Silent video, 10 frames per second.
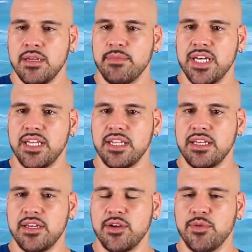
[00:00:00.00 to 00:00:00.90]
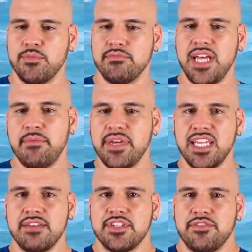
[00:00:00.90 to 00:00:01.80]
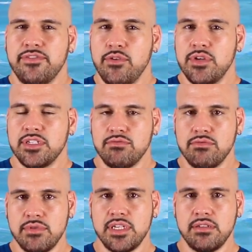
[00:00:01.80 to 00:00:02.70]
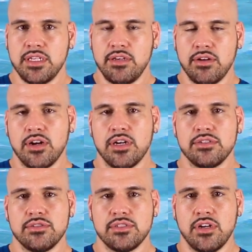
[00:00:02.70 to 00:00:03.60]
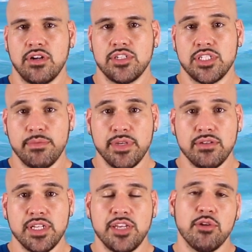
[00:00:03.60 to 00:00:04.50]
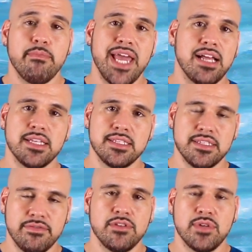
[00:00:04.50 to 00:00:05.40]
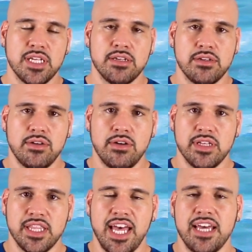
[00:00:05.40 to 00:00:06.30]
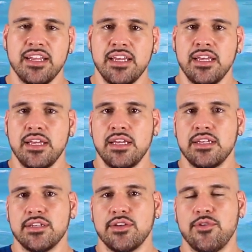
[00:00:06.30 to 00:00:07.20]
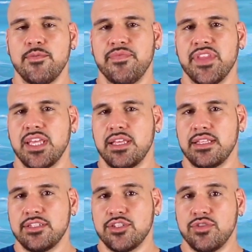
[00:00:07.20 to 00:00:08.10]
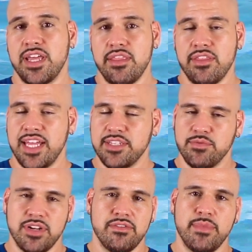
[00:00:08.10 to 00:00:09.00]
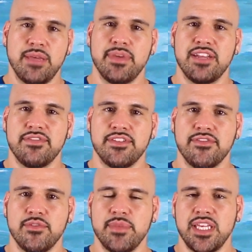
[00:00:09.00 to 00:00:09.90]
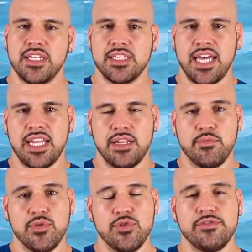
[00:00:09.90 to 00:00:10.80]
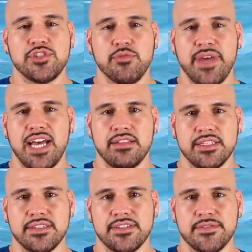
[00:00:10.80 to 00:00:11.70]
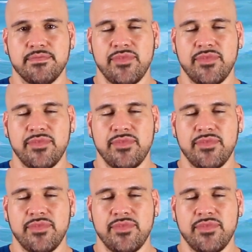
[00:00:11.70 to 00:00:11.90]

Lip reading: But not many of us focus really on our stability or balance, if you want to call it that. So strength, that's one of the main benefits for me, is that it improves your balance,